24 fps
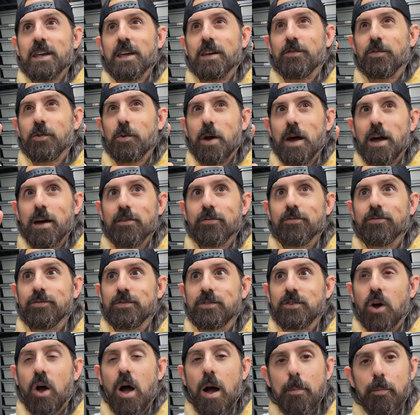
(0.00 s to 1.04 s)
if you have
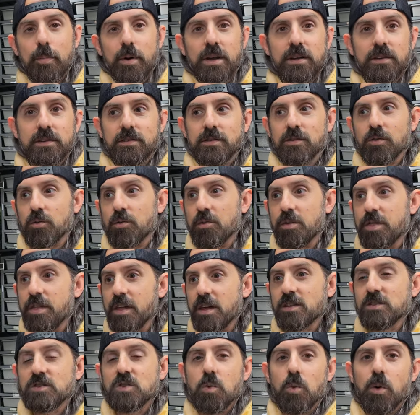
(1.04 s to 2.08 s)
topics or
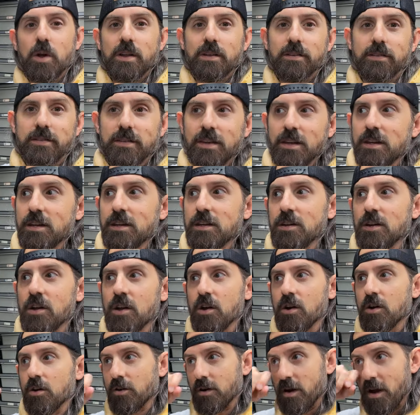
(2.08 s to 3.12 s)
things you want to see
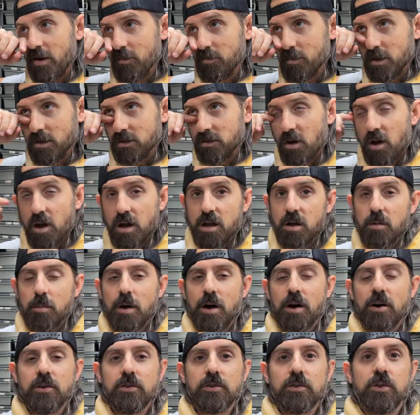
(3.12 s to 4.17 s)
or have me talk
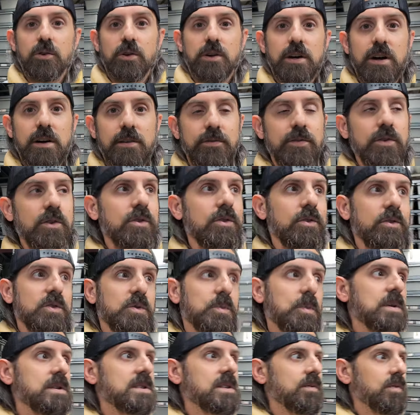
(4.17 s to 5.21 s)
about or cover or
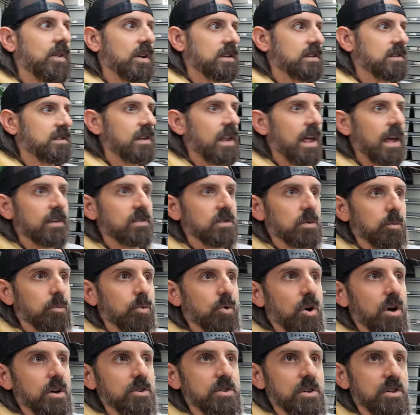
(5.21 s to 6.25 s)
specific snakes or
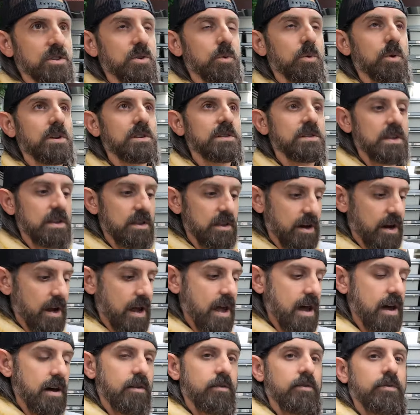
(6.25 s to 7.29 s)
projects you want to see that I
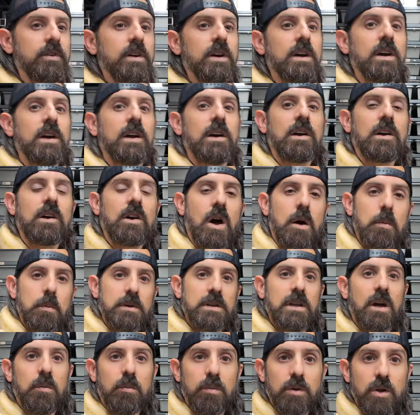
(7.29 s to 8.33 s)
have,
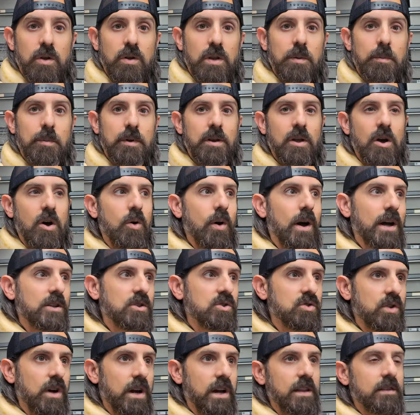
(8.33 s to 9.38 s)
comment down below and let me know. I
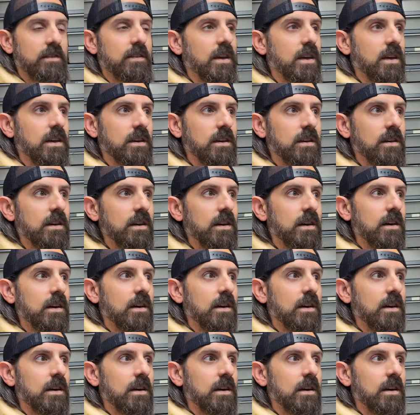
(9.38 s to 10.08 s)
try to take